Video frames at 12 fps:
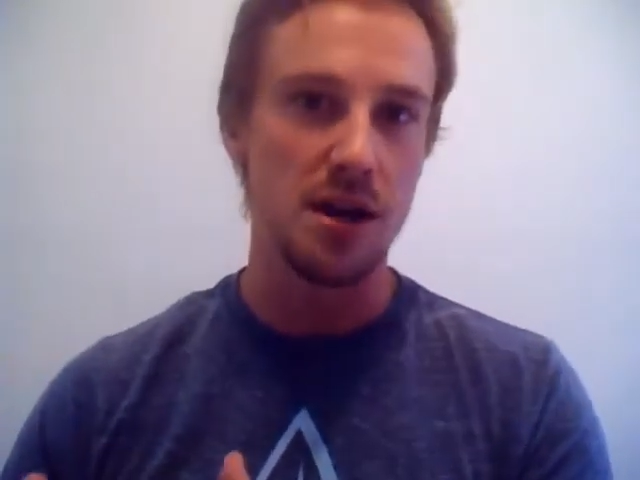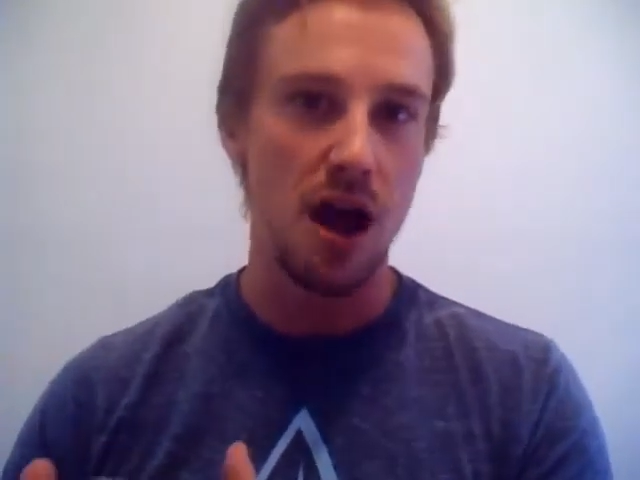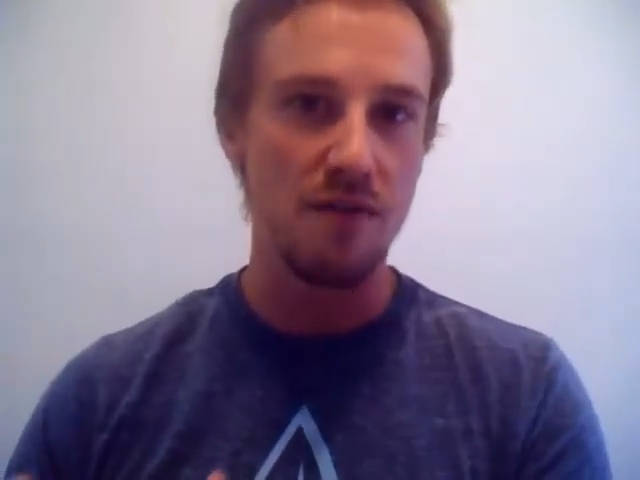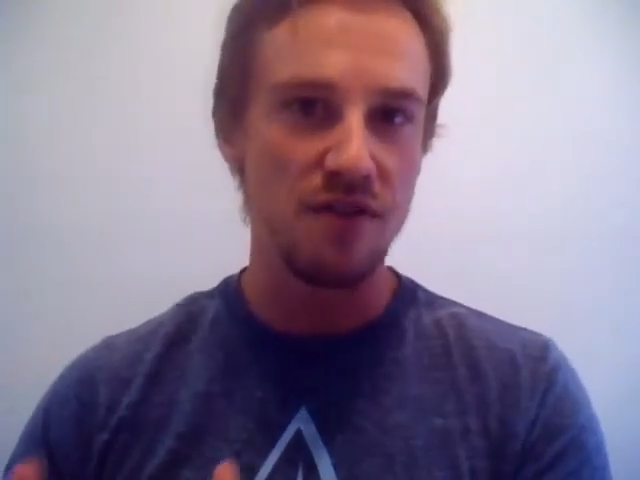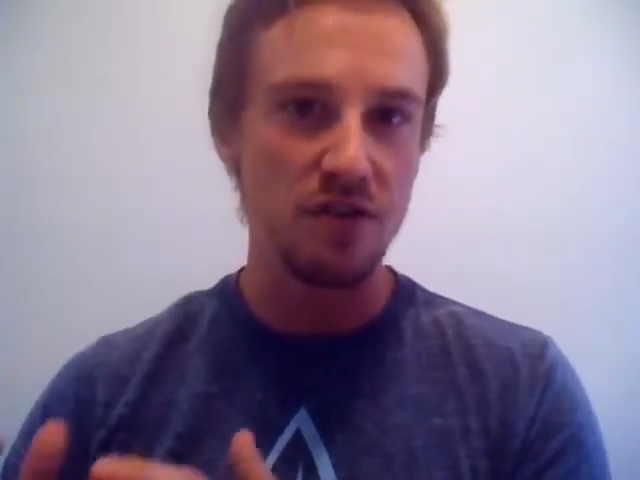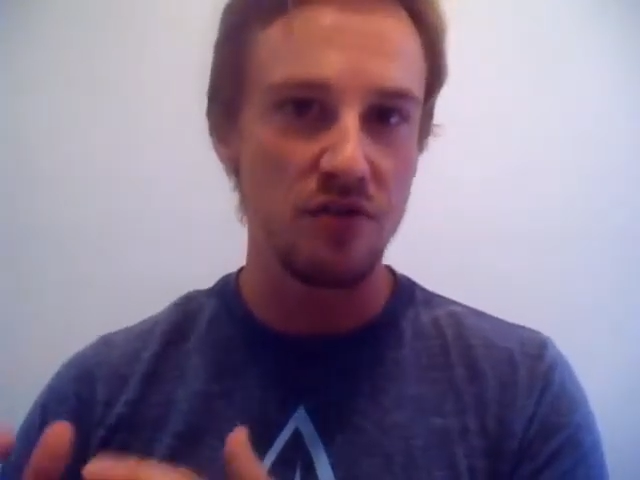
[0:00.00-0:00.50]

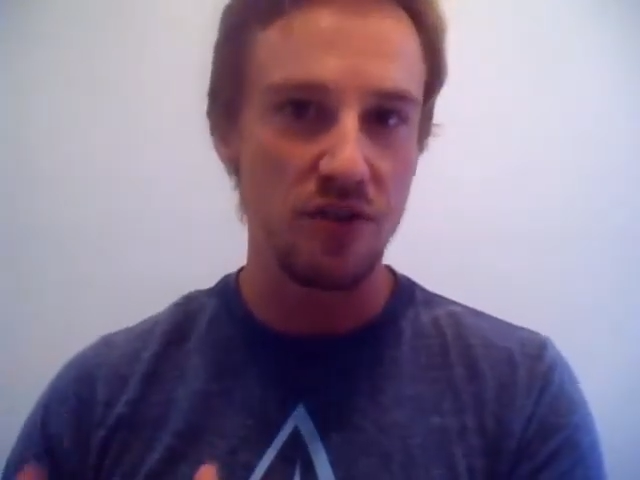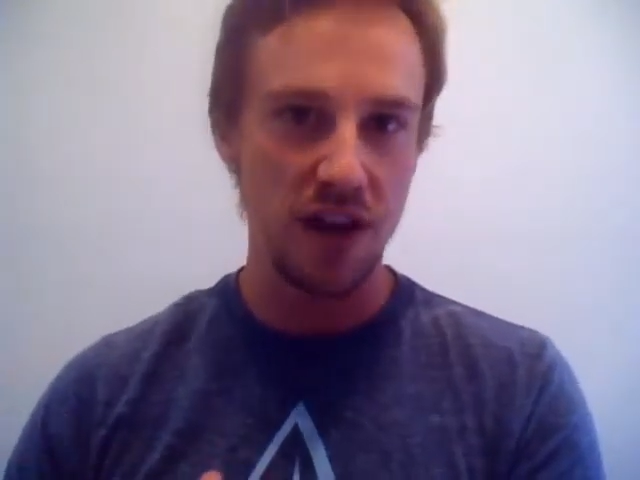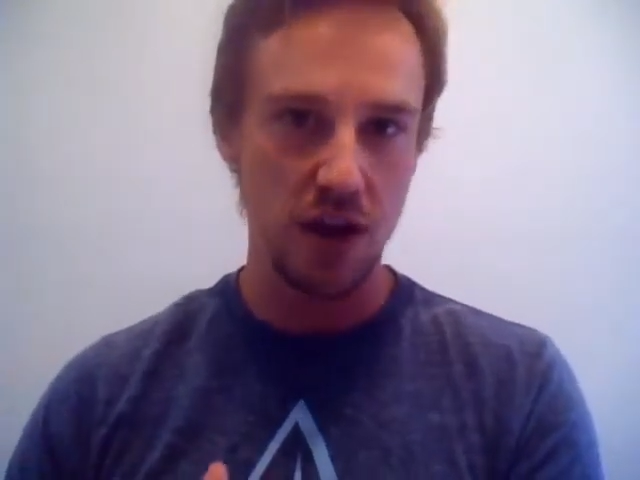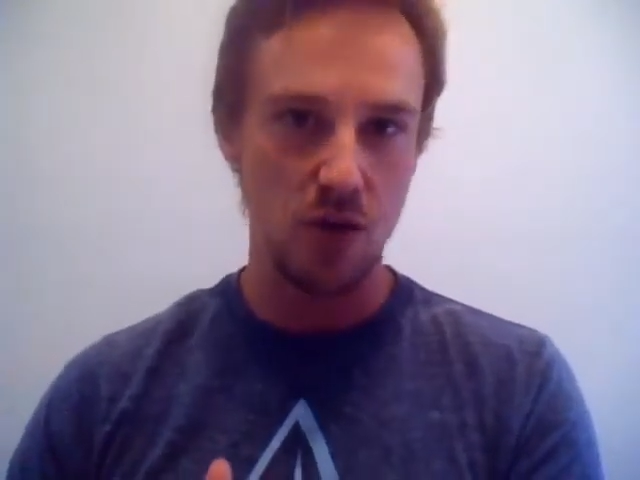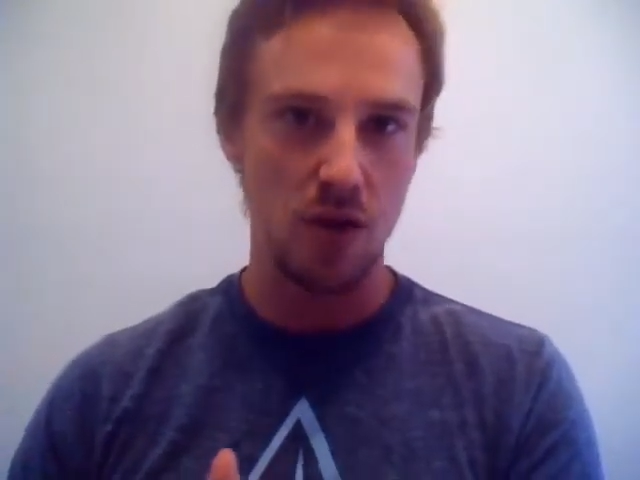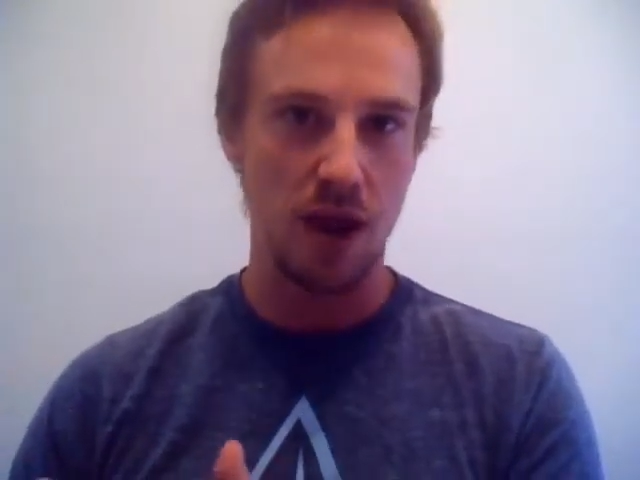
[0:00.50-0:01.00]
of this
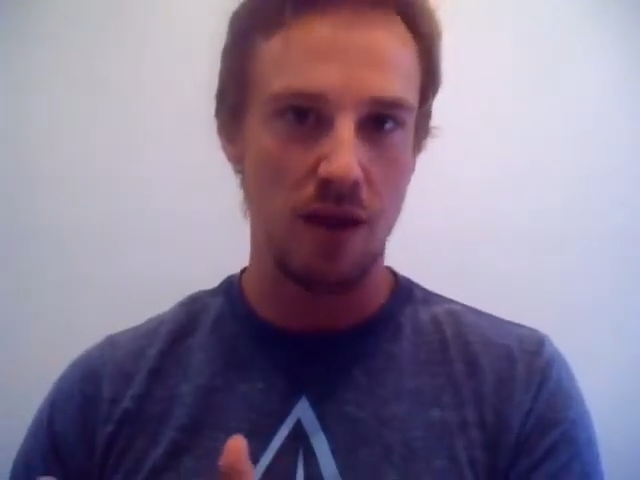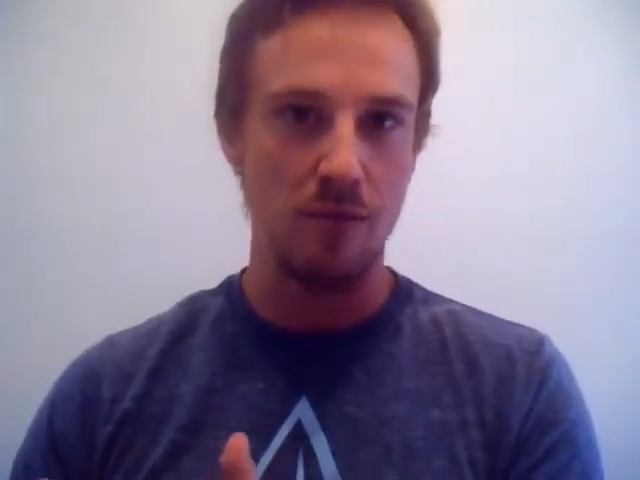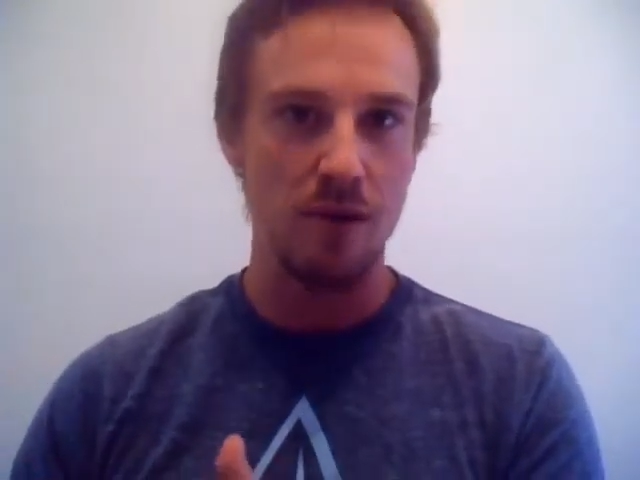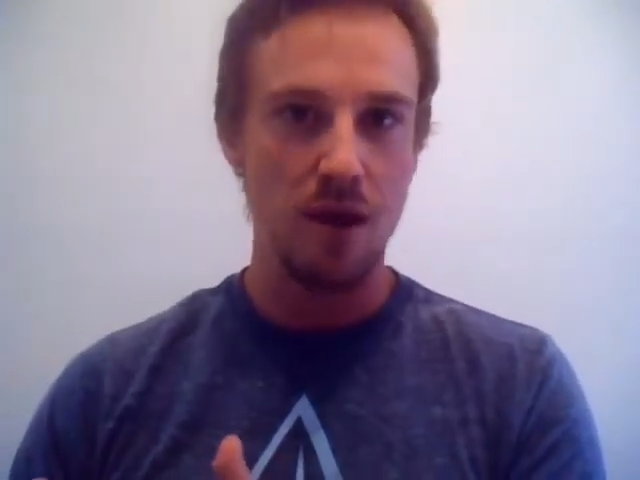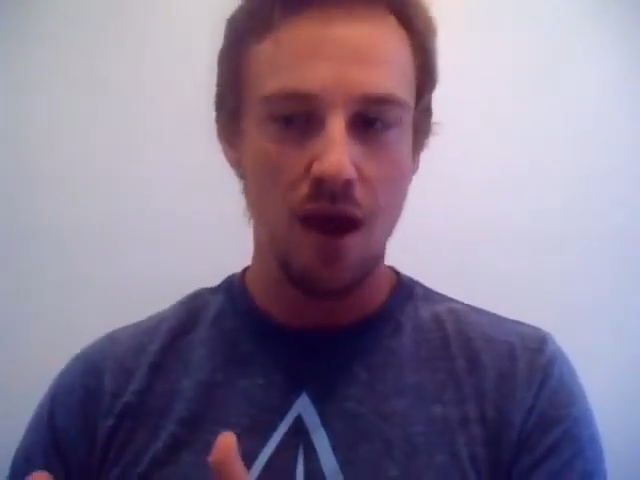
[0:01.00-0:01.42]
video game,